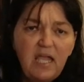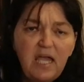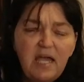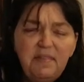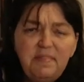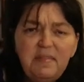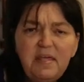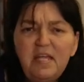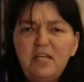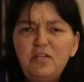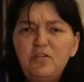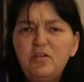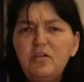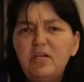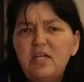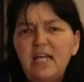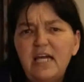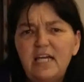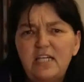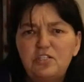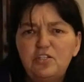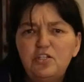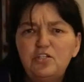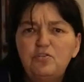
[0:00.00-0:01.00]
And then you can
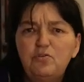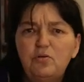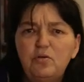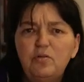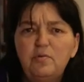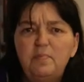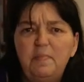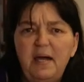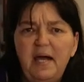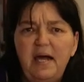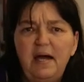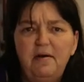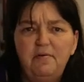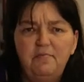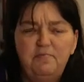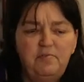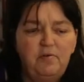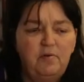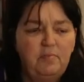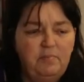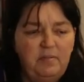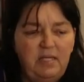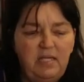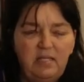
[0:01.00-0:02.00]
actually draw the power
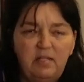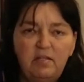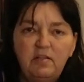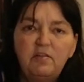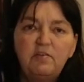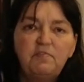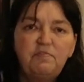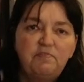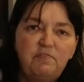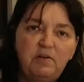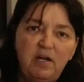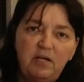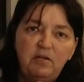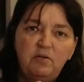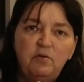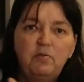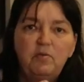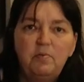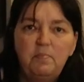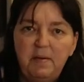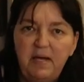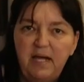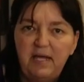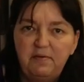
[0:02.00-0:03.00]
from either the front or
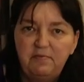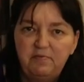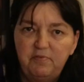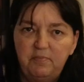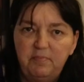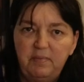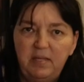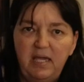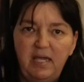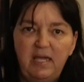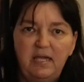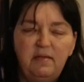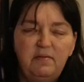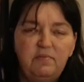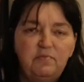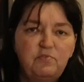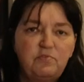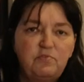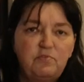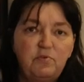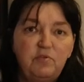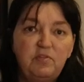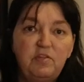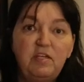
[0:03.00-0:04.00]
the back from there
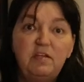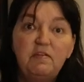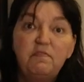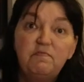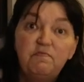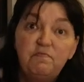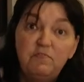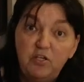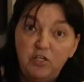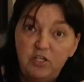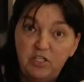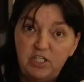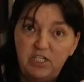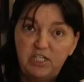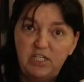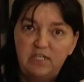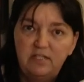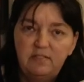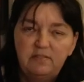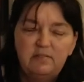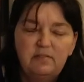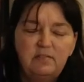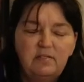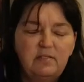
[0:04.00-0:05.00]
through the
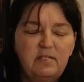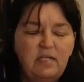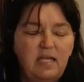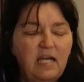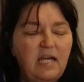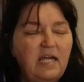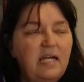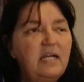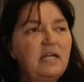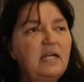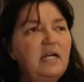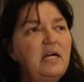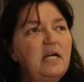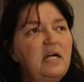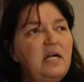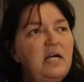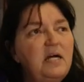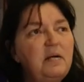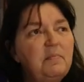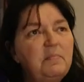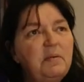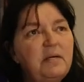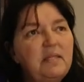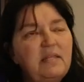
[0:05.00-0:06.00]
inverter, okay?
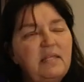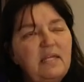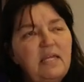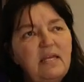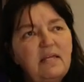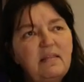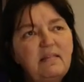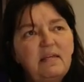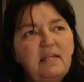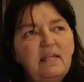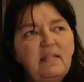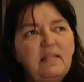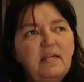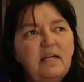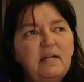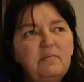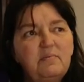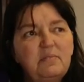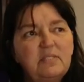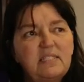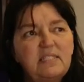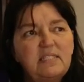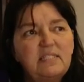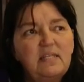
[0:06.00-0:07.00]
But the thing that
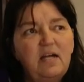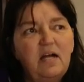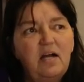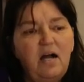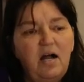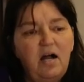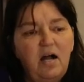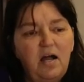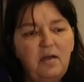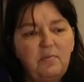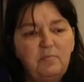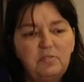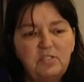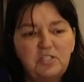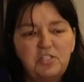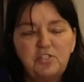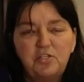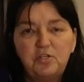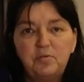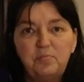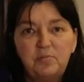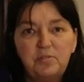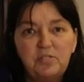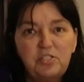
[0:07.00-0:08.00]
I was
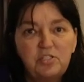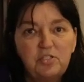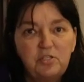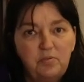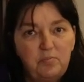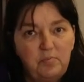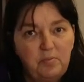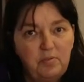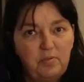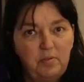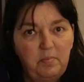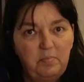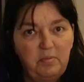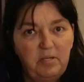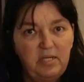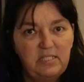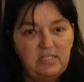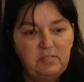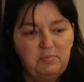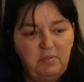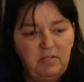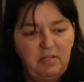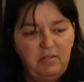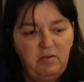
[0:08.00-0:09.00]
super, super
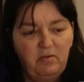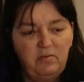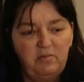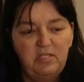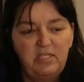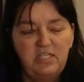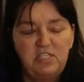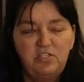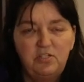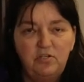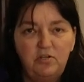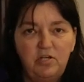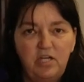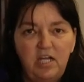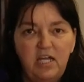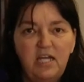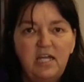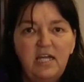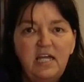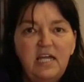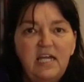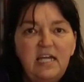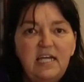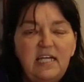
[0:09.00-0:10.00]
impressed with on this unit
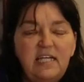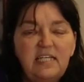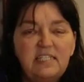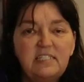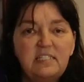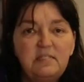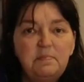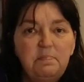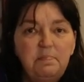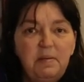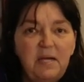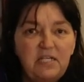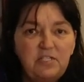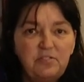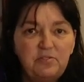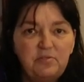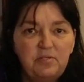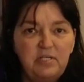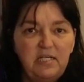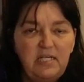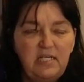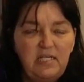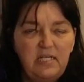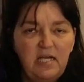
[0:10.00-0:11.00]
is the
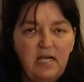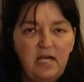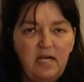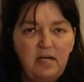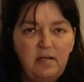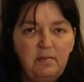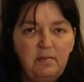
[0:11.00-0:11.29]
battery